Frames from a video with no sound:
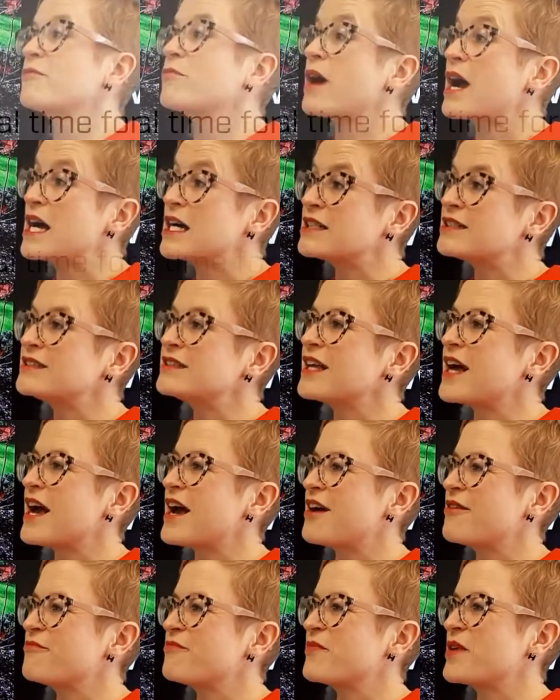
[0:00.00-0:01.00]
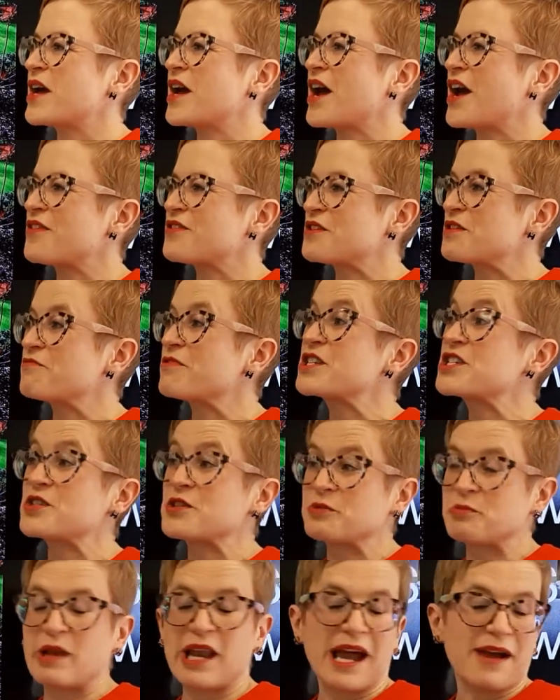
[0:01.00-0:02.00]
Well, the
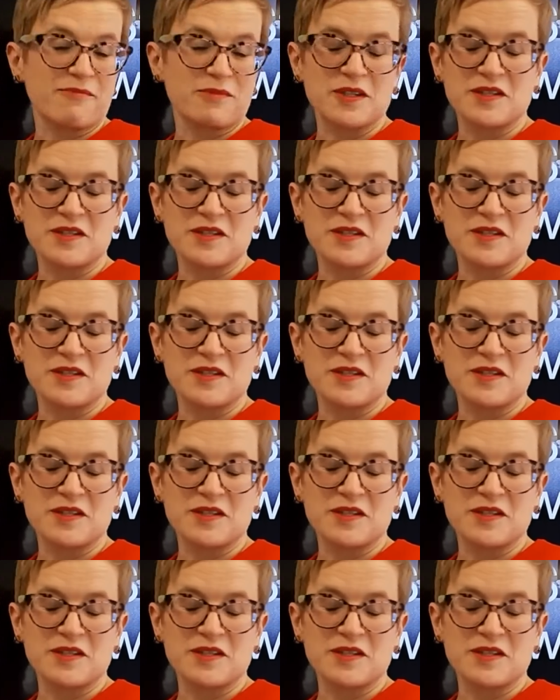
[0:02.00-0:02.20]
original plan